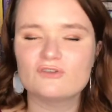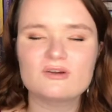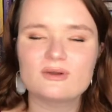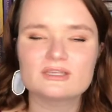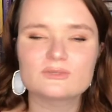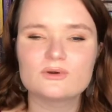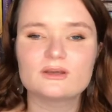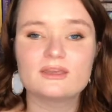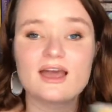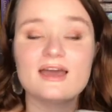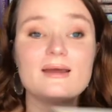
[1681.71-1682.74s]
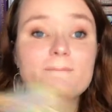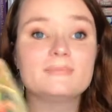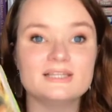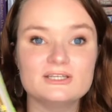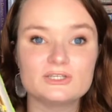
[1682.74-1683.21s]
not read this book yet,
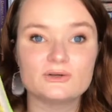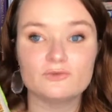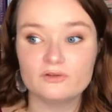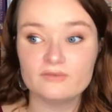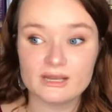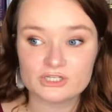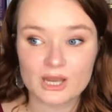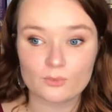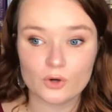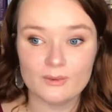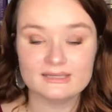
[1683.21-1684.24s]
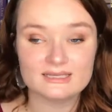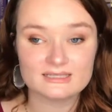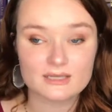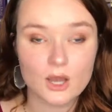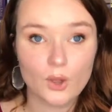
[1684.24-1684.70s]
please do. If you love age gap
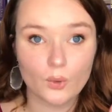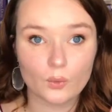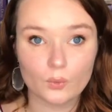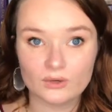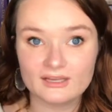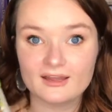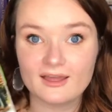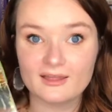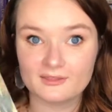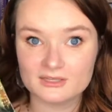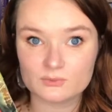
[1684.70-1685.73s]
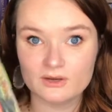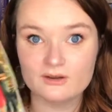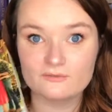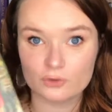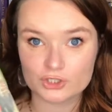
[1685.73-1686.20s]
romances, read this one
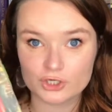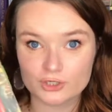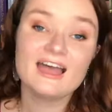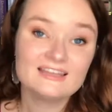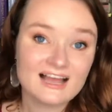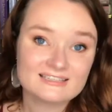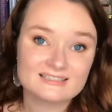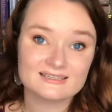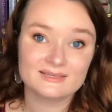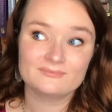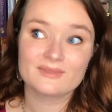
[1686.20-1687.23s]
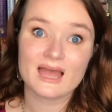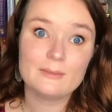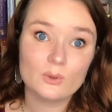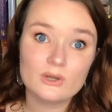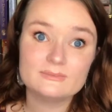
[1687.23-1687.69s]
for sure. And lastly,
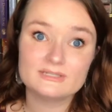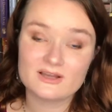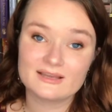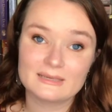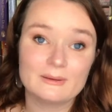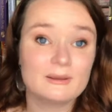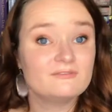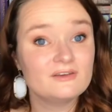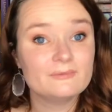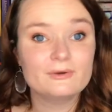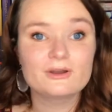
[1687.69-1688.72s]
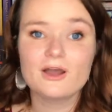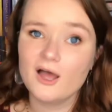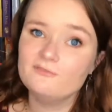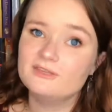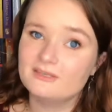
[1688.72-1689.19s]
I'm going to be talking about my favorite book
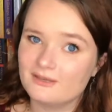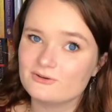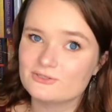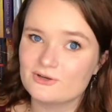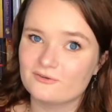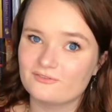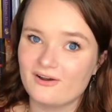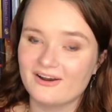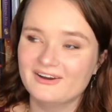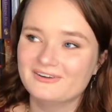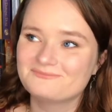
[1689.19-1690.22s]
of the year so far,